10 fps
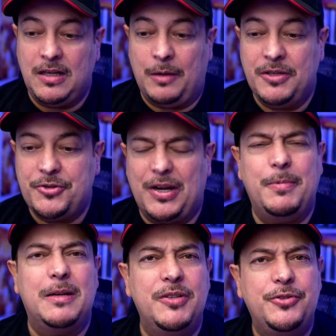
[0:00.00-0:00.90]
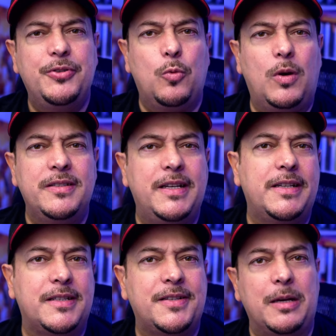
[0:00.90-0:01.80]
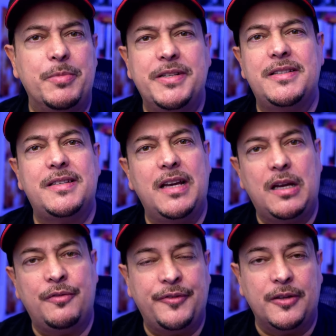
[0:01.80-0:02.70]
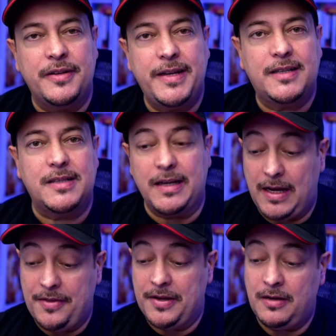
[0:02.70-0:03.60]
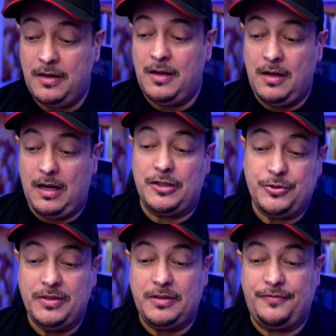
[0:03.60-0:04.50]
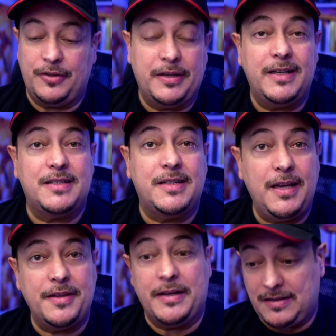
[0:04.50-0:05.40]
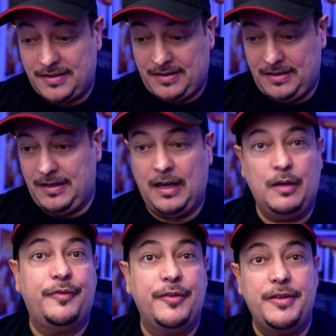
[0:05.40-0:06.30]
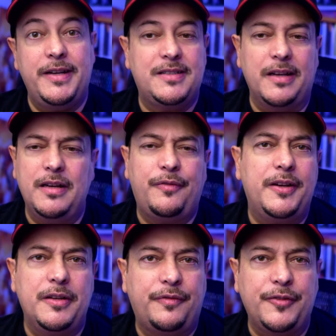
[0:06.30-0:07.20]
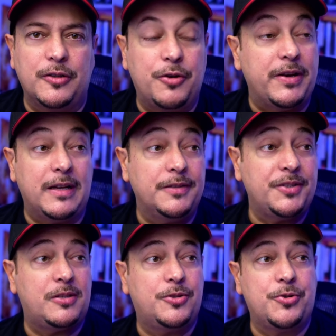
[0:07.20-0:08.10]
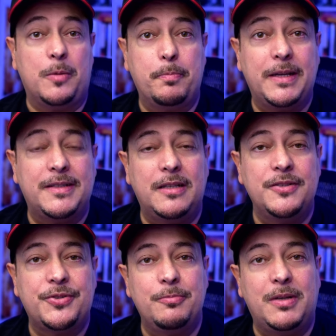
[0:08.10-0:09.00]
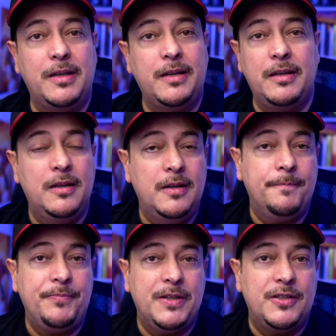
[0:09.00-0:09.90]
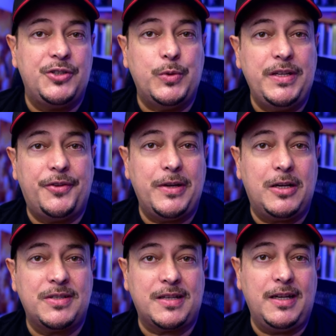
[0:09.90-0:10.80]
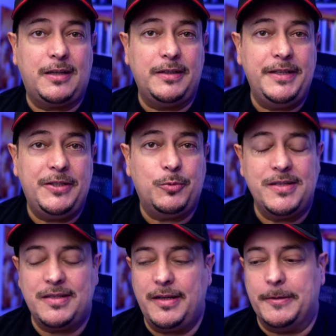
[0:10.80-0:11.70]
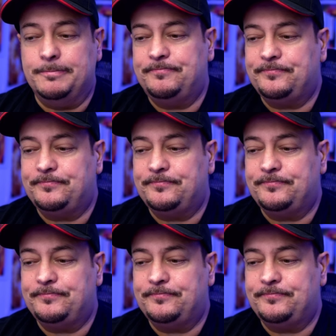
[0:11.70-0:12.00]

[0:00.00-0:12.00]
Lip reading: I'm going to try, but I'm going to do it one day at a time and then see how I feel the next day. And then I'll do it for the next day and then I'll see how I the next day. And if I don't feel great, I'll just drop back down to my 23 hour cycle and eat once a day.